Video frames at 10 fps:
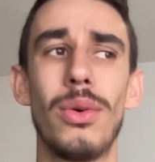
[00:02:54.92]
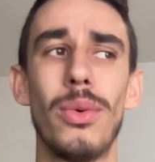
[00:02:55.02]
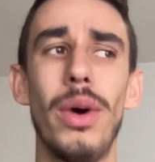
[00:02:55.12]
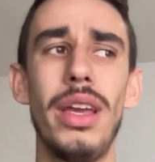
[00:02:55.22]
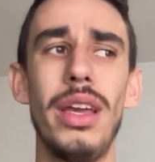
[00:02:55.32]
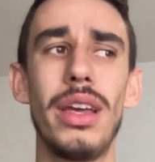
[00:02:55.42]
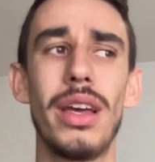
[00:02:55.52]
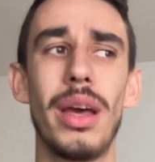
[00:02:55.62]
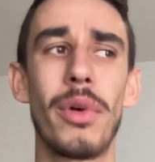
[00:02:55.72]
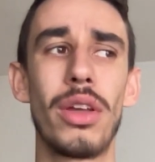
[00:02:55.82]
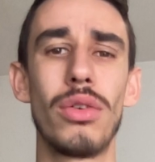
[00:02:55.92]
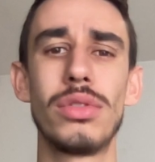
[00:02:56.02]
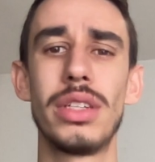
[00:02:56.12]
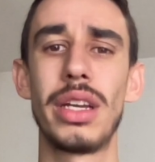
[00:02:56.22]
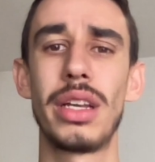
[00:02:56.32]
why am I
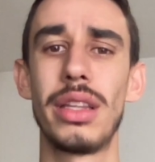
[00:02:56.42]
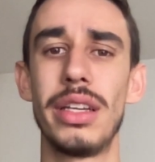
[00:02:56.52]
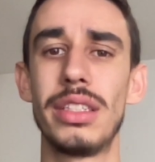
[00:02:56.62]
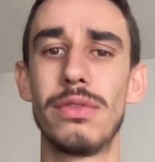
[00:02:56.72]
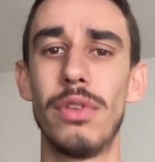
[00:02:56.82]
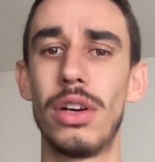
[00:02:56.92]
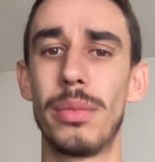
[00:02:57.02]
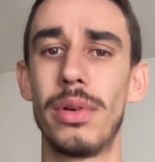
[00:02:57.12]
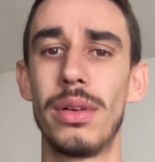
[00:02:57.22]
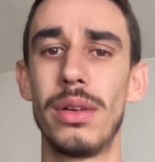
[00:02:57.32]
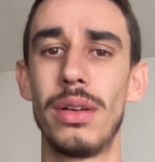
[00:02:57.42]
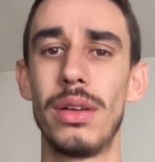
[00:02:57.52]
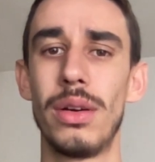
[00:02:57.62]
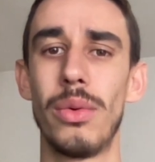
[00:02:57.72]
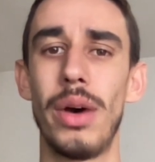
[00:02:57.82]
using this verb?
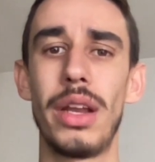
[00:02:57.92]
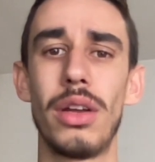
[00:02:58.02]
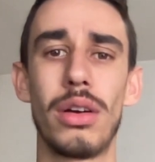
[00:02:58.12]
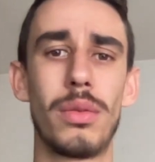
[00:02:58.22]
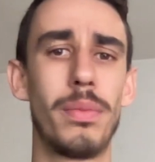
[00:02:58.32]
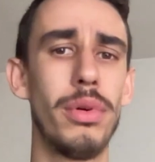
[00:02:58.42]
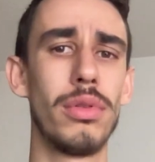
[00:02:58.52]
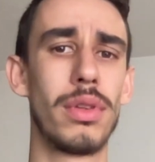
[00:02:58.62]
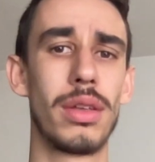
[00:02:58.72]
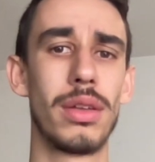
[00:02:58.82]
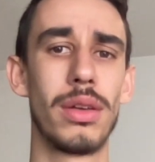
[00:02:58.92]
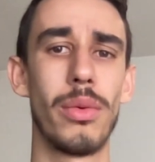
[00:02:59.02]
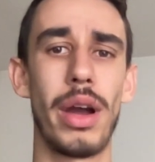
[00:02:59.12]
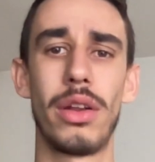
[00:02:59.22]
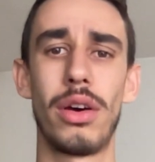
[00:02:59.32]
Why not put?
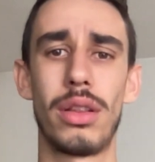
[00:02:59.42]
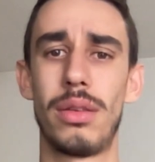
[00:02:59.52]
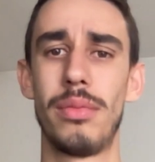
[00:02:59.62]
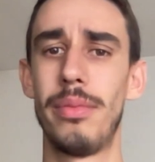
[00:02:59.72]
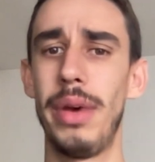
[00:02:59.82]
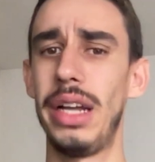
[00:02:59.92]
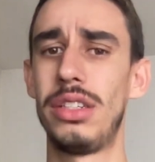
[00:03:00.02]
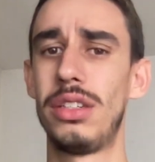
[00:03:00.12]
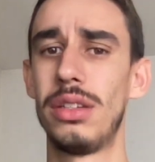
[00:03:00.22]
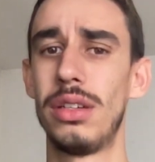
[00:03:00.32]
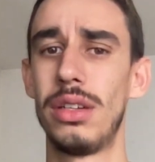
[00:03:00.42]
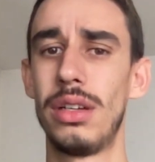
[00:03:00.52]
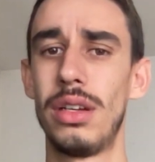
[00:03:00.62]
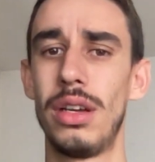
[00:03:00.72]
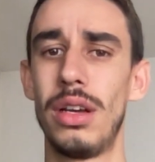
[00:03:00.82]
Why not patch?
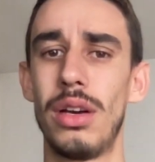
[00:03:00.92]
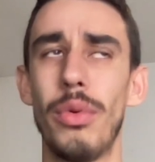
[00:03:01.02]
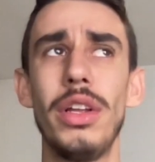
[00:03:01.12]
What